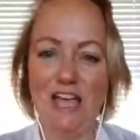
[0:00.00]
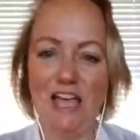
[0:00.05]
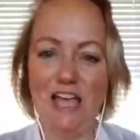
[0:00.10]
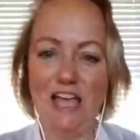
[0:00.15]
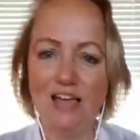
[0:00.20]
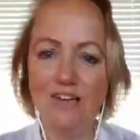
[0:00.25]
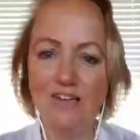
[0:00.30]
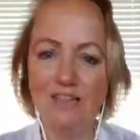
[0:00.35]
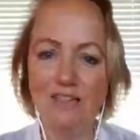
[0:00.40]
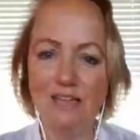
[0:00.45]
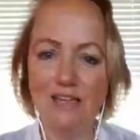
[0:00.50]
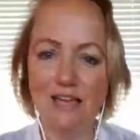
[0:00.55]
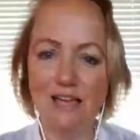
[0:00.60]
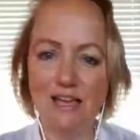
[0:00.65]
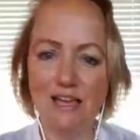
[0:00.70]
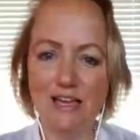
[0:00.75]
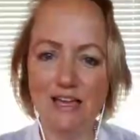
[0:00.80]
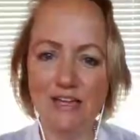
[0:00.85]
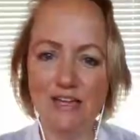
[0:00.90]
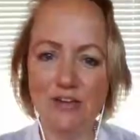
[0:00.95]
How's your
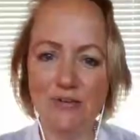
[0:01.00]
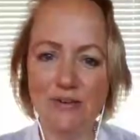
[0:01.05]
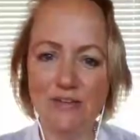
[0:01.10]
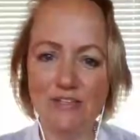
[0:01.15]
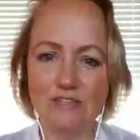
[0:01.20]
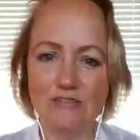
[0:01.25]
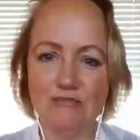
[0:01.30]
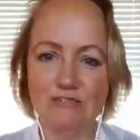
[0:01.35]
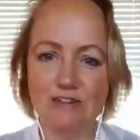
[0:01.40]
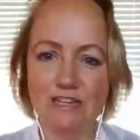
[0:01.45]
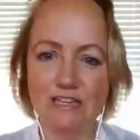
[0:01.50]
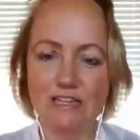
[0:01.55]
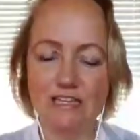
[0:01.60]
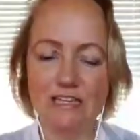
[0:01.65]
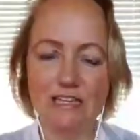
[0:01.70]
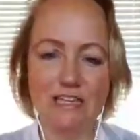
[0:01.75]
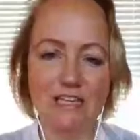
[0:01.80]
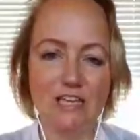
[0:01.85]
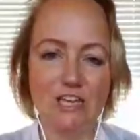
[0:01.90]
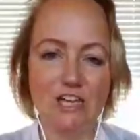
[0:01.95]
car going to run?
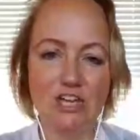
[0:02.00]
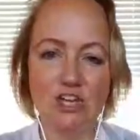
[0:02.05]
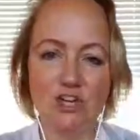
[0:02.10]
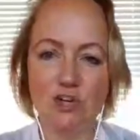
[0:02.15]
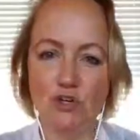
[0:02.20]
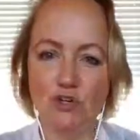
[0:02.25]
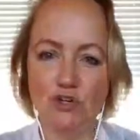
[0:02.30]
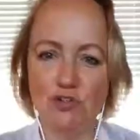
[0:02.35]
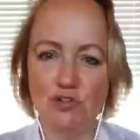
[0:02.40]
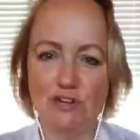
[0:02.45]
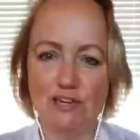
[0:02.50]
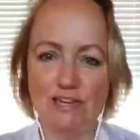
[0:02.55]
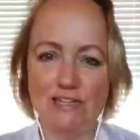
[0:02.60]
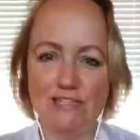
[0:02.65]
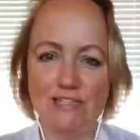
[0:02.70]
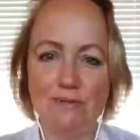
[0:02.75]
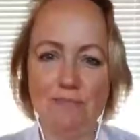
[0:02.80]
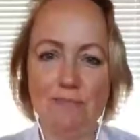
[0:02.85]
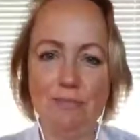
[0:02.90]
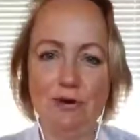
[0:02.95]
Not
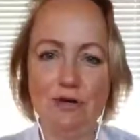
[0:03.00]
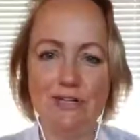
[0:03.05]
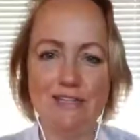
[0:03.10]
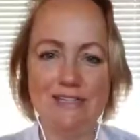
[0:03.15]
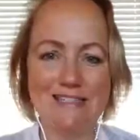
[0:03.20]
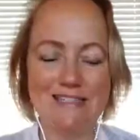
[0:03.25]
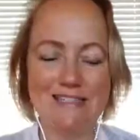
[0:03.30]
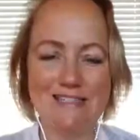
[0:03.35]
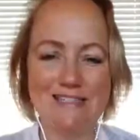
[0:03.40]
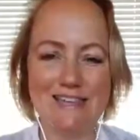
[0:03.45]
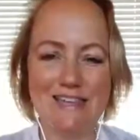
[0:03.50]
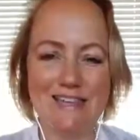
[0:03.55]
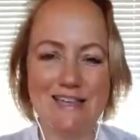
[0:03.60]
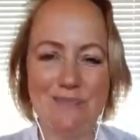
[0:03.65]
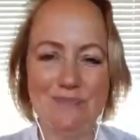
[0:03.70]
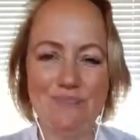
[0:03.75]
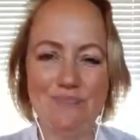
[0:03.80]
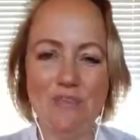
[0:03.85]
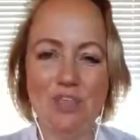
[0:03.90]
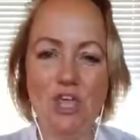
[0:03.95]
great. Body's the
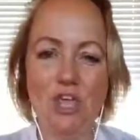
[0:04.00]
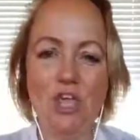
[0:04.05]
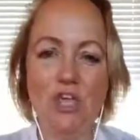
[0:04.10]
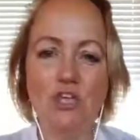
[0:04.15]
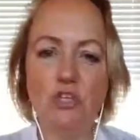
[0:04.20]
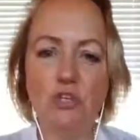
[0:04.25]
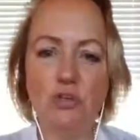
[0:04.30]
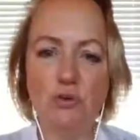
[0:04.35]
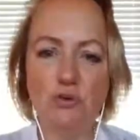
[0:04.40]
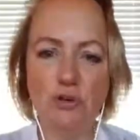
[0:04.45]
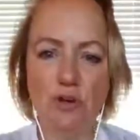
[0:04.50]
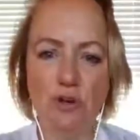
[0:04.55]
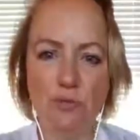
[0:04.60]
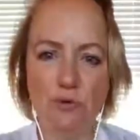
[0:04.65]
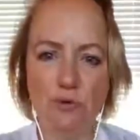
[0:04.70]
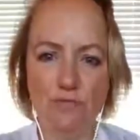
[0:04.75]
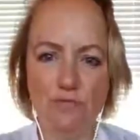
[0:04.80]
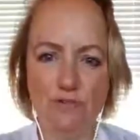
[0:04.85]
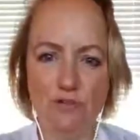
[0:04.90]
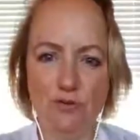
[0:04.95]
same. You know
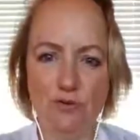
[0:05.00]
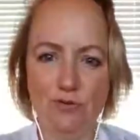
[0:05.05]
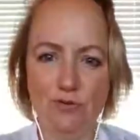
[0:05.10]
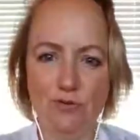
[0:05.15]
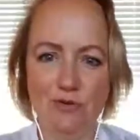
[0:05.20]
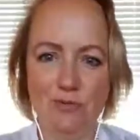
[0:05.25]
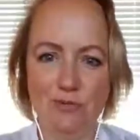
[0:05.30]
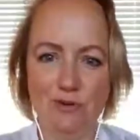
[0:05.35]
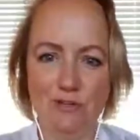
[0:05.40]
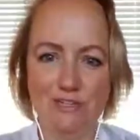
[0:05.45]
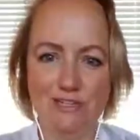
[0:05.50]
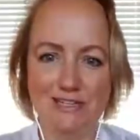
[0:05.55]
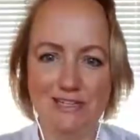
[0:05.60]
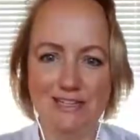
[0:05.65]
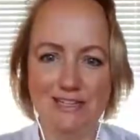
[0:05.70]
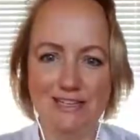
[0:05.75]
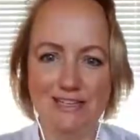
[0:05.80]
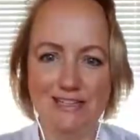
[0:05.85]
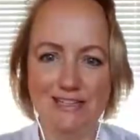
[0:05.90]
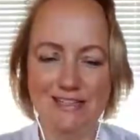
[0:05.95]
what fuel your body
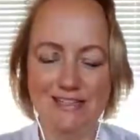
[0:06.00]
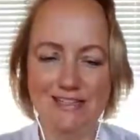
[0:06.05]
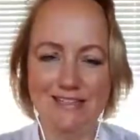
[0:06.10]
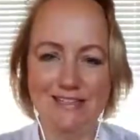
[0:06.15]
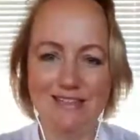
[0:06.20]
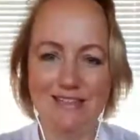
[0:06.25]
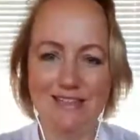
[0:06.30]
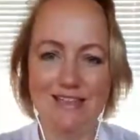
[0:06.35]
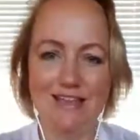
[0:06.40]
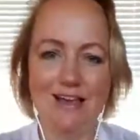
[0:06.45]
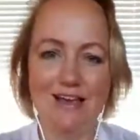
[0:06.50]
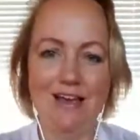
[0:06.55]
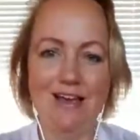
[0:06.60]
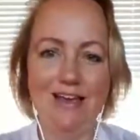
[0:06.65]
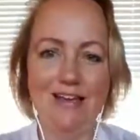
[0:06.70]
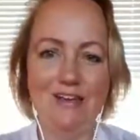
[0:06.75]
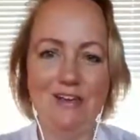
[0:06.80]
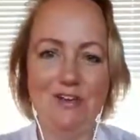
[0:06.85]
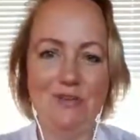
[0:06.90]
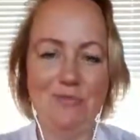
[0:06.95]
needs.
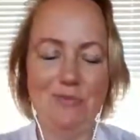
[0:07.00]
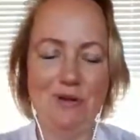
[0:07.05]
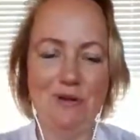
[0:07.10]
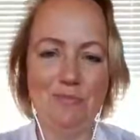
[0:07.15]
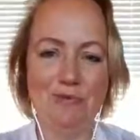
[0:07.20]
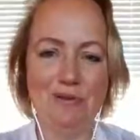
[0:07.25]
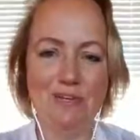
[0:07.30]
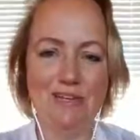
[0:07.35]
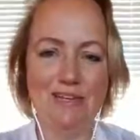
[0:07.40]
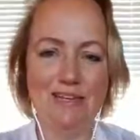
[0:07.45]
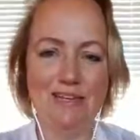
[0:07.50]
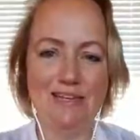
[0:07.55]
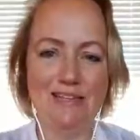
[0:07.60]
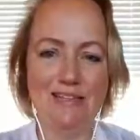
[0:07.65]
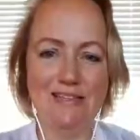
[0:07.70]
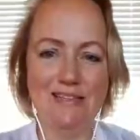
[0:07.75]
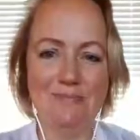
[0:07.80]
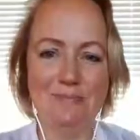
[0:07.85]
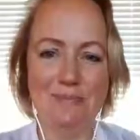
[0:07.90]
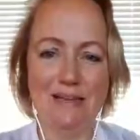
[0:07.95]
I know my body
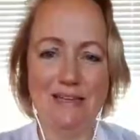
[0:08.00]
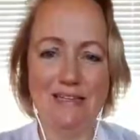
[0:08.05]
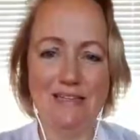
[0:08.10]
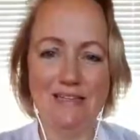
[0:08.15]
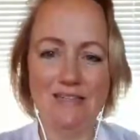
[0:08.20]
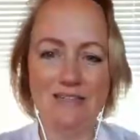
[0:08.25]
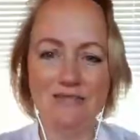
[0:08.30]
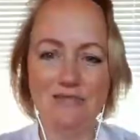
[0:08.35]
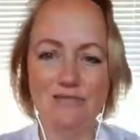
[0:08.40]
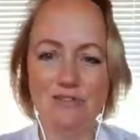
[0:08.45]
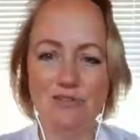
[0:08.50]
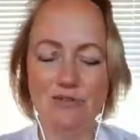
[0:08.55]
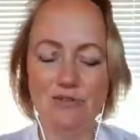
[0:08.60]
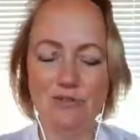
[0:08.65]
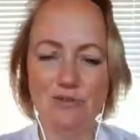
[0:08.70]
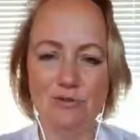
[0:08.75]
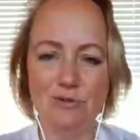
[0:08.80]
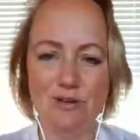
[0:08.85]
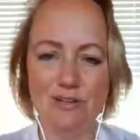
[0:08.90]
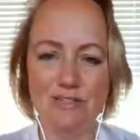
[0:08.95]
needs plenty of
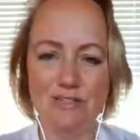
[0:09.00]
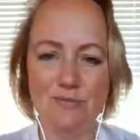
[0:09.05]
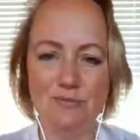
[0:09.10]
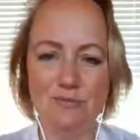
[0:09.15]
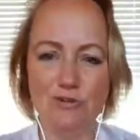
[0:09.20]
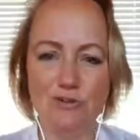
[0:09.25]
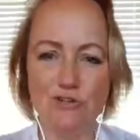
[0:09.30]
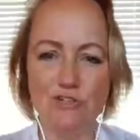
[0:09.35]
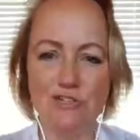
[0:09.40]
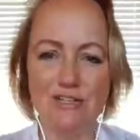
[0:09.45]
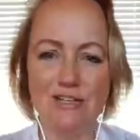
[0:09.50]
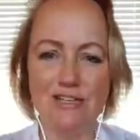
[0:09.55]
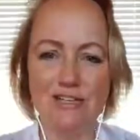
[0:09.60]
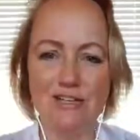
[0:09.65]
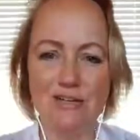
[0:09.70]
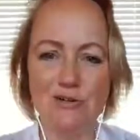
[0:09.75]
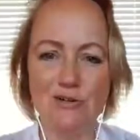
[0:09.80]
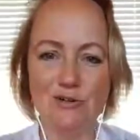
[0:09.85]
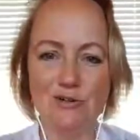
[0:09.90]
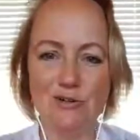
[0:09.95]
good quality protein
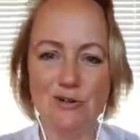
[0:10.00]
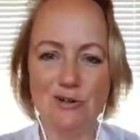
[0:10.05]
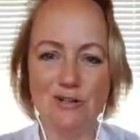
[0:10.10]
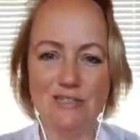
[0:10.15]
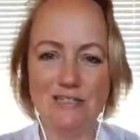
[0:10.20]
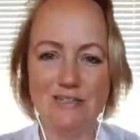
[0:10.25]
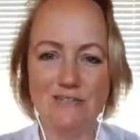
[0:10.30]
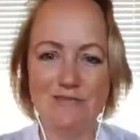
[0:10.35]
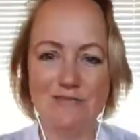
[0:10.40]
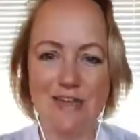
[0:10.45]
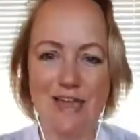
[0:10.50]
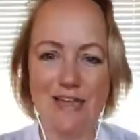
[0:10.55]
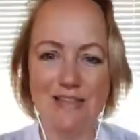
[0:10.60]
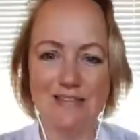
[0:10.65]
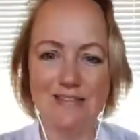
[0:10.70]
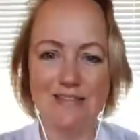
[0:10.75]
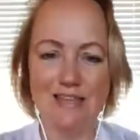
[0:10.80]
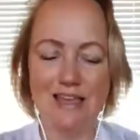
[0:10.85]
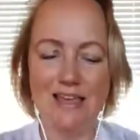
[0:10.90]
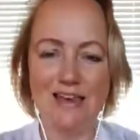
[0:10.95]
and good quality
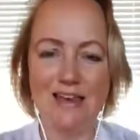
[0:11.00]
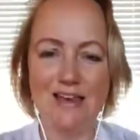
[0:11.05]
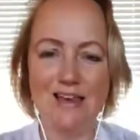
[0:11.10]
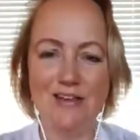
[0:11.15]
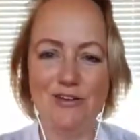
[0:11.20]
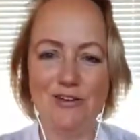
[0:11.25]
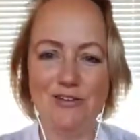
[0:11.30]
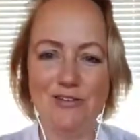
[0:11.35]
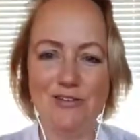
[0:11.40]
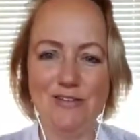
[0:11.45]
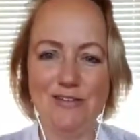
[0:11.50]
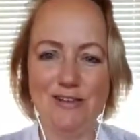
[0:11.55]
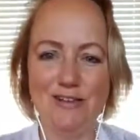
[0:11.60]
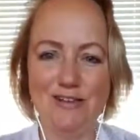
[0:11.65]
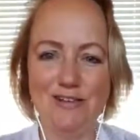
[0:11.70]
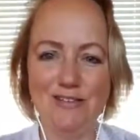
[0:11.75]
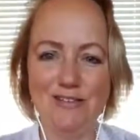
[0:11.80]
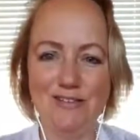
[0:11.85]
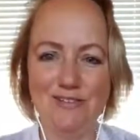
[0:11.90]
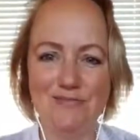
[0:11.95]
fats and loads
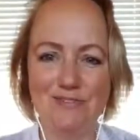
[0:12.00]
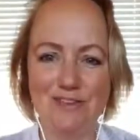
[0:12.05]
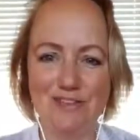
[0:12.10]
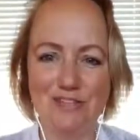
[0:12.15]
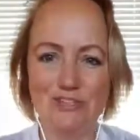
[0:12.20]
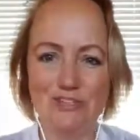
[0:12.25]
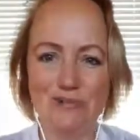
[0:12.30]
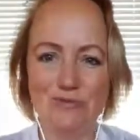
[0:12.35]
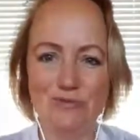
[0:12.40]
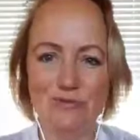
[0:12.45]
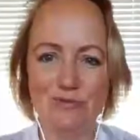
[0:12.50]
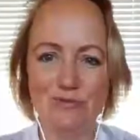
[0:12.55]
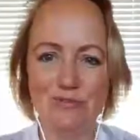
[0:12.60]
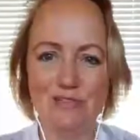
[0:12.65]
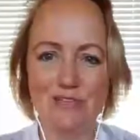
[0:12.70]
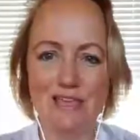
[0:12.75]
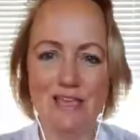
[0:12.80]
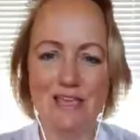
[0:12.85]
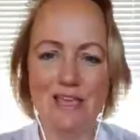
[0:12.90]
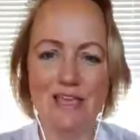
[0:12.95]
of vegetables